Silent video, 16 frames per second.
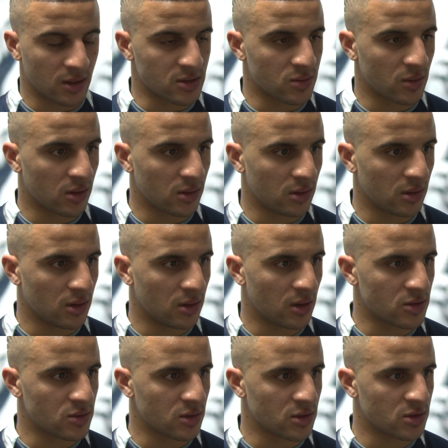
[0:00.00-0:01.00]
that's what, you know,
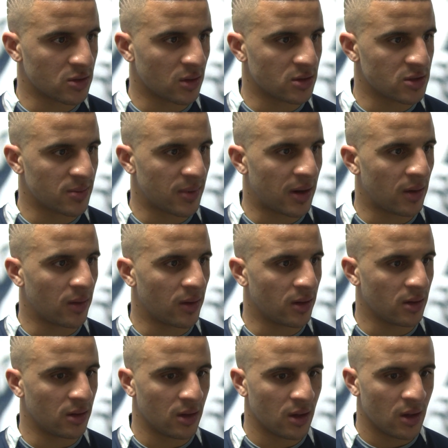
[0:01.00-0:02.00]
that's what squad's about,
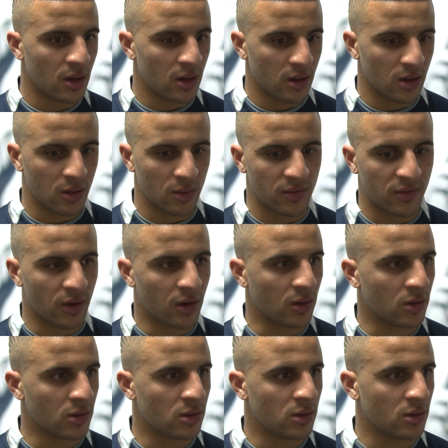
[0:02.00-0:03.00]
and, you know, we've
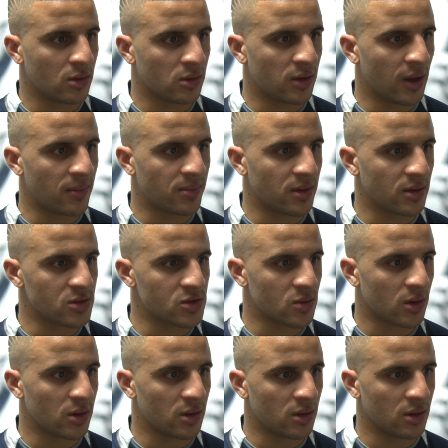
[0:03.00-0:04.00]
got good good depth in
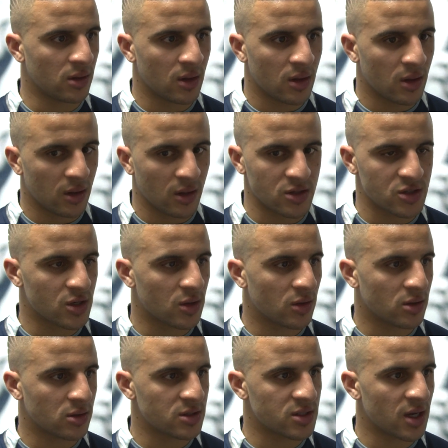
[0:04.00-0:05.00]
squad, and it
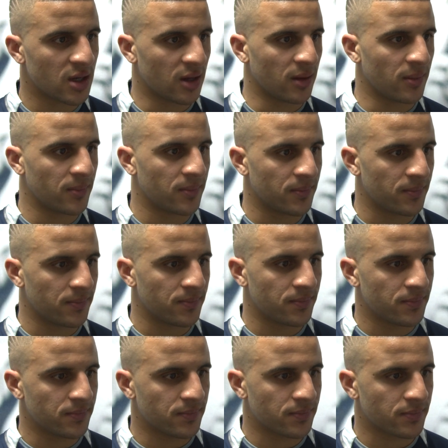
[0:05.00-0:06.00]
showed on Saturday. Your
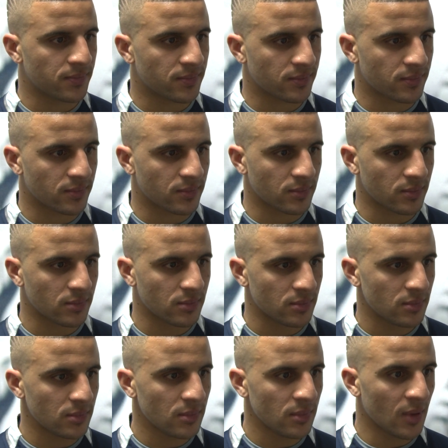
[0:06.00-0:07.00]
mate Sandro scored.
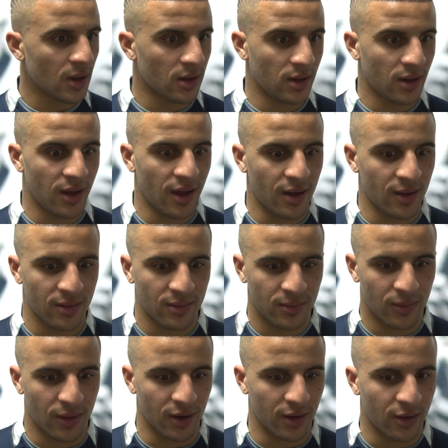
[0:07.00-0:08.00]
Yeah,
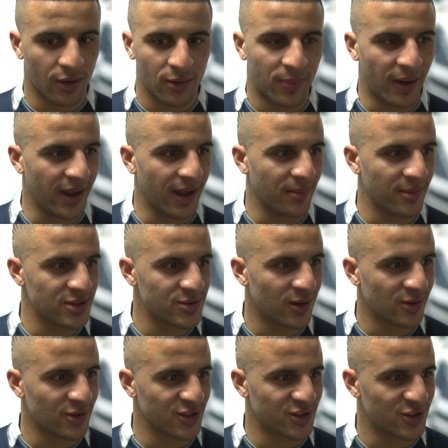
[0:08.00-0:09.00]
what a goal by him as
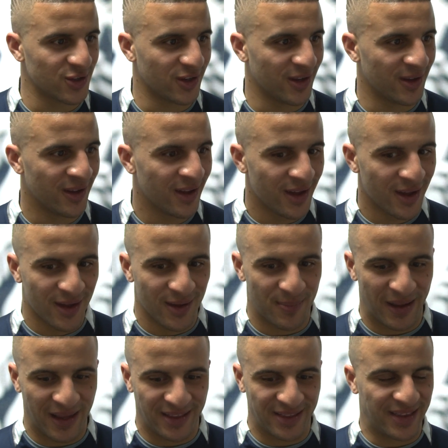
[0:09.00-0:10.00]
well. Just took a, a
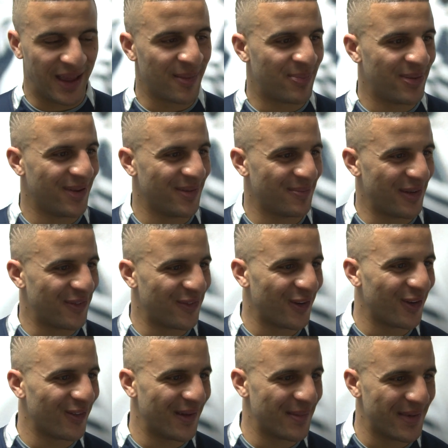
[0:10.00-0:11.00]
big dip
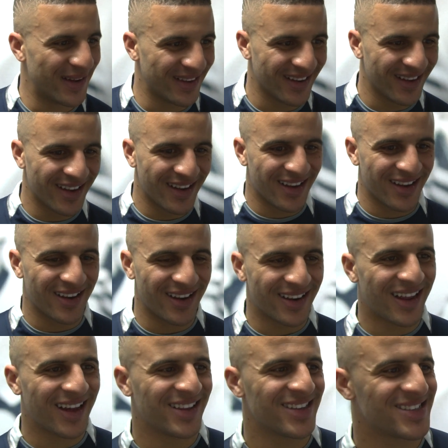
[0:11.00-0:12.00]
before him, and you know
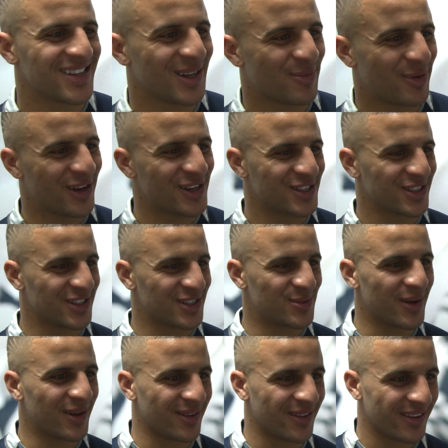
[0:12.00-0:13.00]
I like the celebration
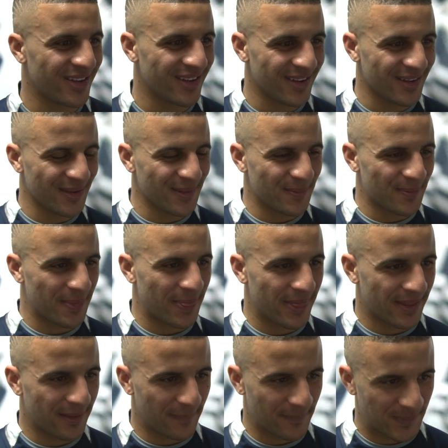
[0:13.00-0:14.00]
as well. You, I